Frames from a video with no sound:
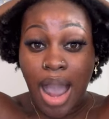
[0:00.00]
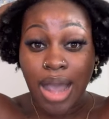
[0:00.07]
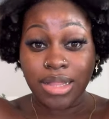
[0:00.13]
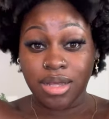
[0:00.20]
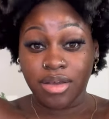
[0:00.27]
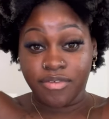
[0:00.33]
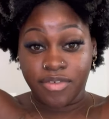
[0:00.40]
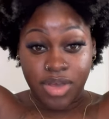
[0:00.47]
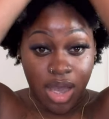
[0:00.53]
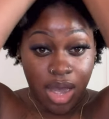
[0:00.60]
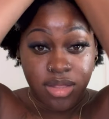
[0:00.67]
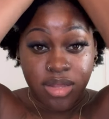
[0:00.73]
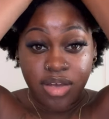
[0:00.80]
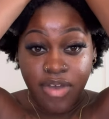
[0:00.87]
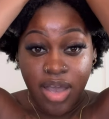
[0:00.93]
I love it. I
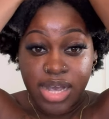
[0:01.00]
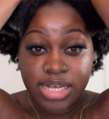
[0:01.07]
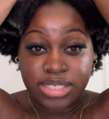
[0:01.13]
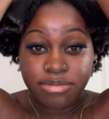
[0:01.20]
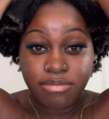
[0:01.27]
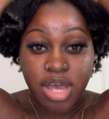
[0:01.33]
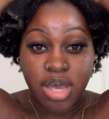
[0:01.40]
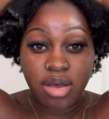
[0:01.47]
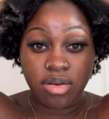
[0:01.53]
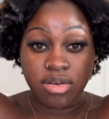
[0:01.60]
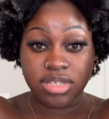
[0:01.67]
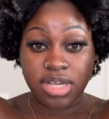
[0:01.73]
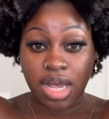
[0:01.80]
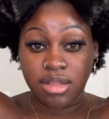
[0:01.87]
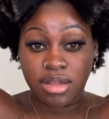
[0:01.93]
love how it
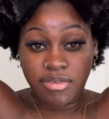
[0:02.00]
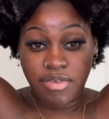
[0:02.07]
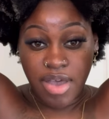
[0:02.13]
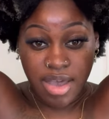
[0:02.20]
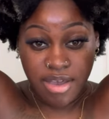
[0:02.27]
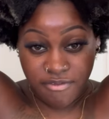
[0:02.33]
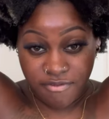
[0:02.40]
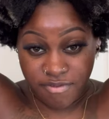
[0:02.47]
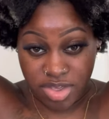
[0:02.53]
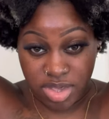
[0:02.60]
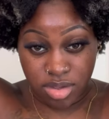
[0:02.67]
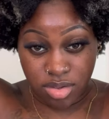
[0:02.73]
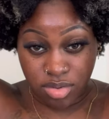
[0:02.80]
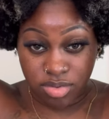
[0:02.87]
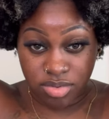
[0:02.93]
smells. I love how it
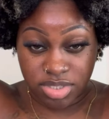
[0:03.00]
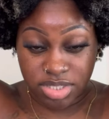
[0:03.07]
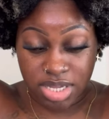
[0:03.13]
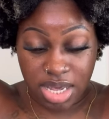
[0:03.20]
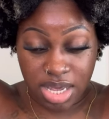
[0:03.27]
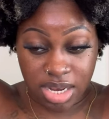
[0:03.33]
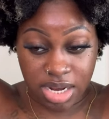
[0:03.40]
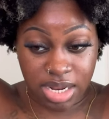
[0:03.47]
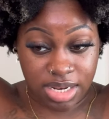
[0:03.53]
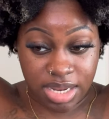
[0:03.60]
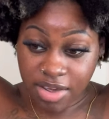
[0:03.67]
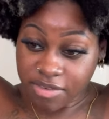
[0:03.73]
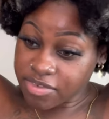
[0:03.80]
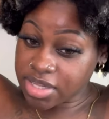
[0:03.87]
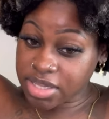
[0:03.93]
feels and it
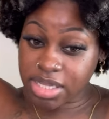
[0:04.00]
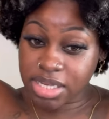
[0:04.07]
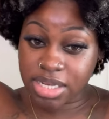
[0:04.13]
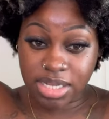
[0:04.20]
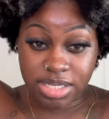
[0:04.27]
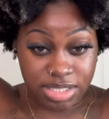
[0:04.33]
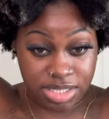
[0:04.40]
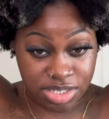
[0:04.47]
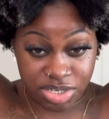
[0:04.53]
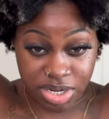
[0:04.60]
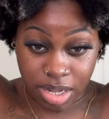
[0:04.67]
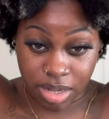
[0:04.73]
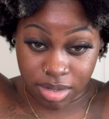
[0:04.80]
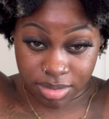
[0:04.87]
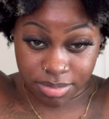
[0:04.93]
definitely does the
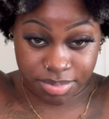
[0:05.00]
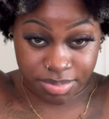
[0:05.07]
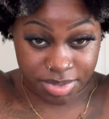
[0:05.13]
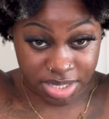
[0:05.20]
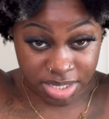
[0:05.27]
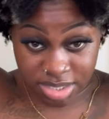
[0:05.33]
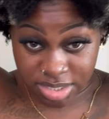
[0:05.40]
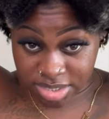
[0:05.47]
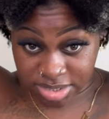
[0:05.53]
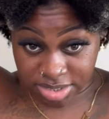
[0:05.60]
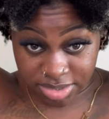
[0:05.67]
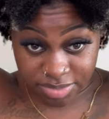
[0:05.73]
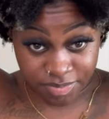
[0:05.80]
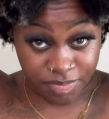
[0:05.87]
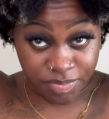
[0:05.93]
job
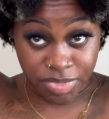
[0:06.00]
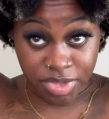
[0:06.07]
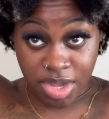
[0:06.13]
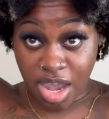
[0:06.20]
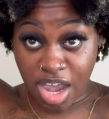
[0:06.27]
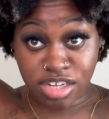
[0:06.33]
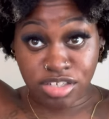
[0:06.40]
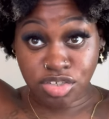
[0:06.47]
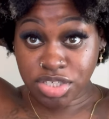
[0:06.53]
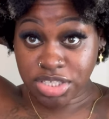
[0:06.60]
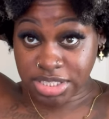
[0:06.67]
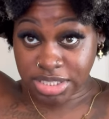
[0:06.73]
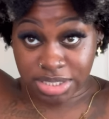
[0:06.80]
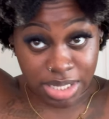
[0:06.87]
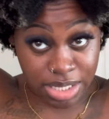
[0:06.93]
because as you can
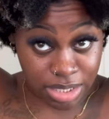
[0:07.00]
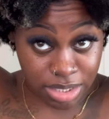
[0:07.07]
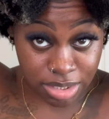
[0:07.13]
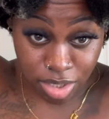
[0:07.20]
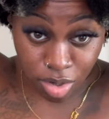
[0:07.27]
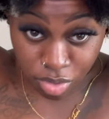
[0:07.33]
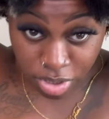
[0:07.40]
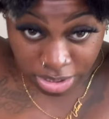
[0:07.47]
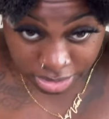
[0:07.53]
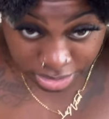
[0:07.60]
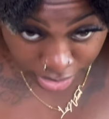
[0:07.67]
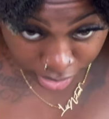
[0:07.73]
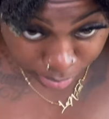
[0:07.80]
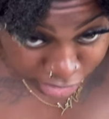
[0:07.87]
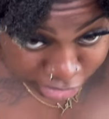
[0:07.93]
see, no heat
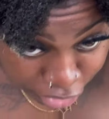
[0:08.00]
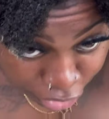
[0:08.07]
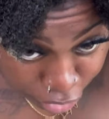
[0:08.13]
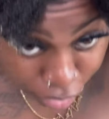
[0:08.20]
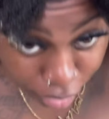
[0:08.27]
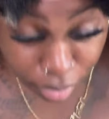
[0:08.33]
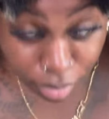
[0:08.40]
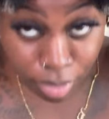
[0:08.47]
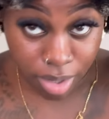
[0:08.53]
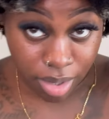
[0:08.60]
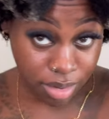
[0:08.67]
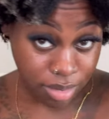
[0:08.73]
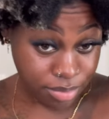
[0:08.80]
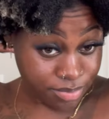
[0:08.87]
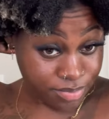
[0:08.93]
damage here,
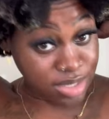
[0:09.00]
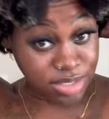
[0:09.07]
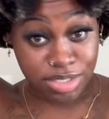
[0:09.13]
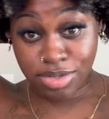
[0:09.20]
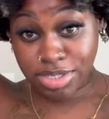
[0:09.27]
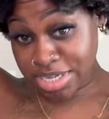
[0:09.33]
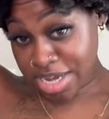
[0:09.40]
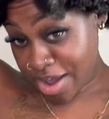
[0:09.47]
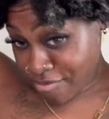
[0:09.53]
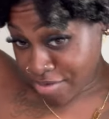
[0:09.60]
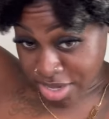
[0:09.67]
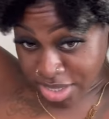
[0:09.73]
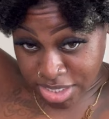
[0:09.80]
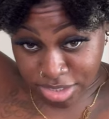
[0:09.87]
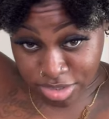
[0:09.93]
okay? So it
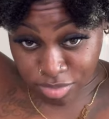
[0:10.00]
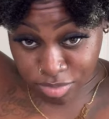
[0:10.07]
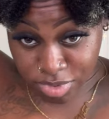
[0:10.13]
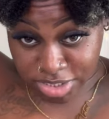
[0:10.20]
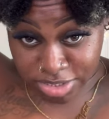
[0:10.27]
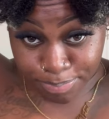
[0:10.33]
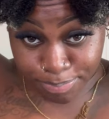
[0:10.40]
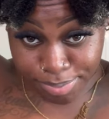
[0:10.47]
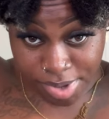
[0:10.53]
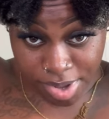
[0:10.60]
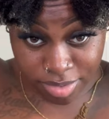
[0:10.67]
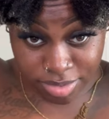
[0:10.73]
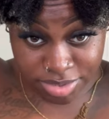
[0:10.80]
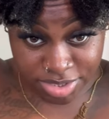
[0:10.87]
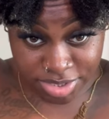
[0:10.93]
definitely do what it's
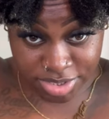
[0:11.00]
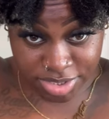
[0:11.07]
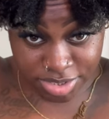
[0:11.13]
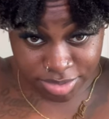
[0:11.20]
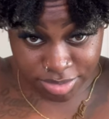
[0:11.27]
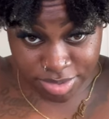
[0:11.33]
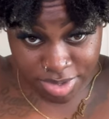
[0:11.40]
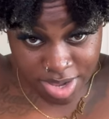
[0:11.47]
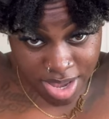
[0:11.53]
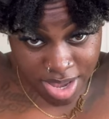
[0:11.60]
supposed to.